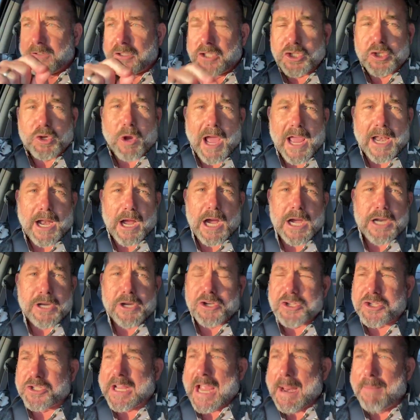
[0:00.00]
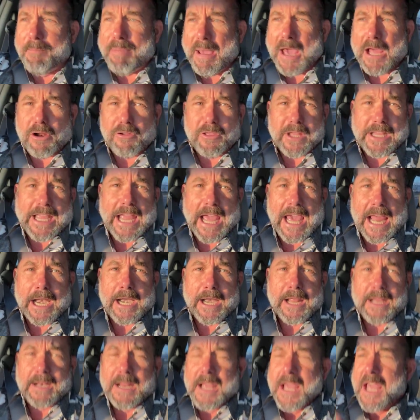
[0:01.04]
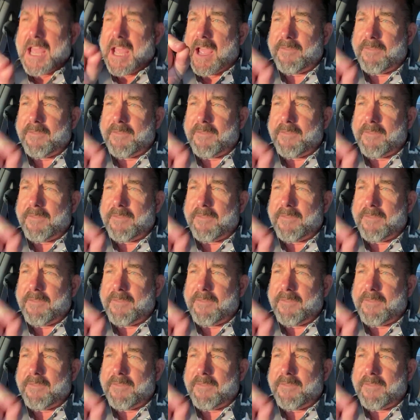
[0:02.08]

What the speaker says: to try to understand better the candidate.